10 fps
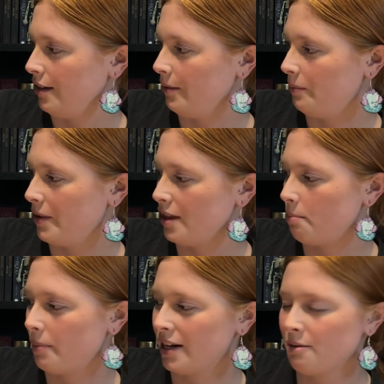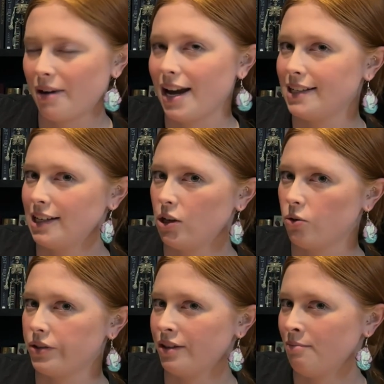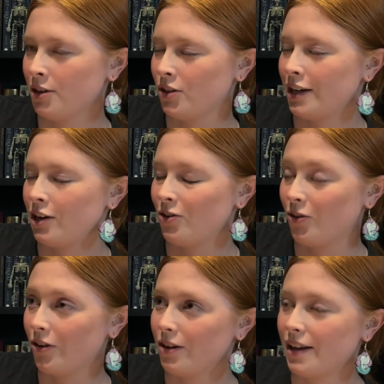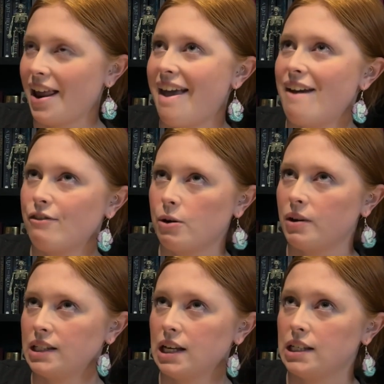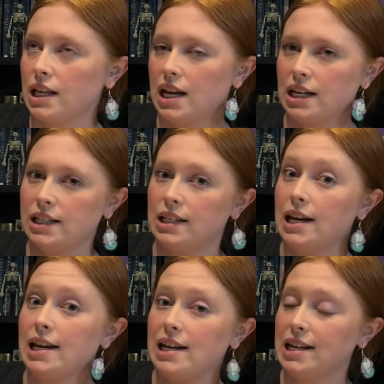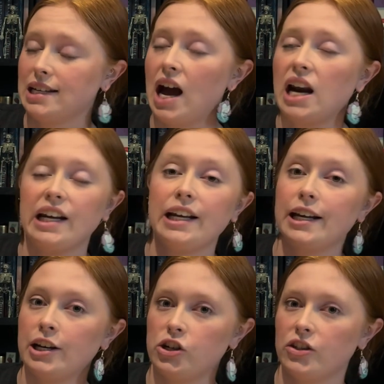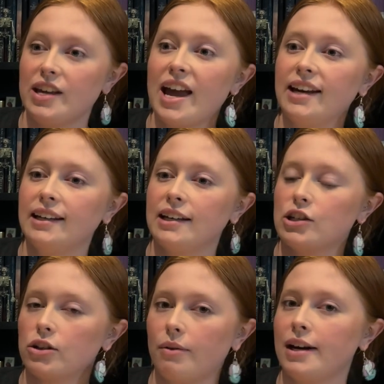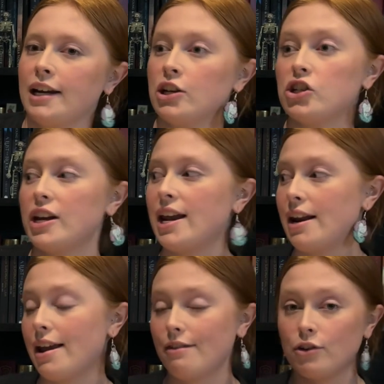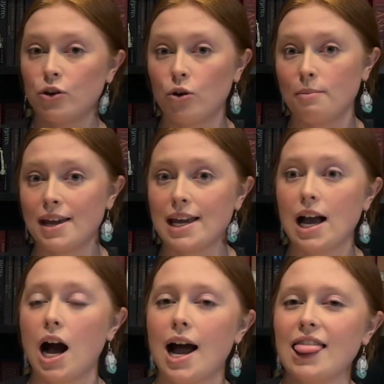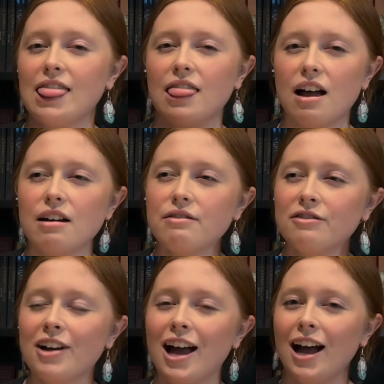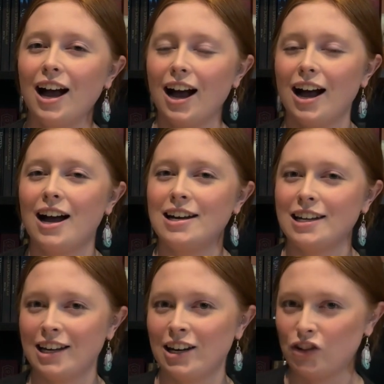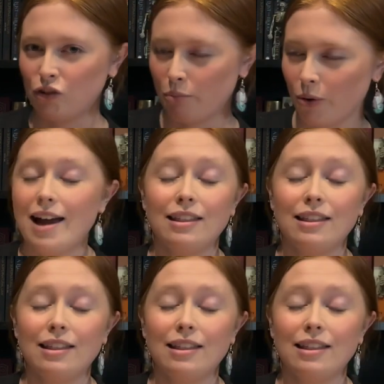with Bunny by Essie Tolson because I know that everyone says that it is unhinged. The ending is so unhinged, and if you know me, I love unhinged books. I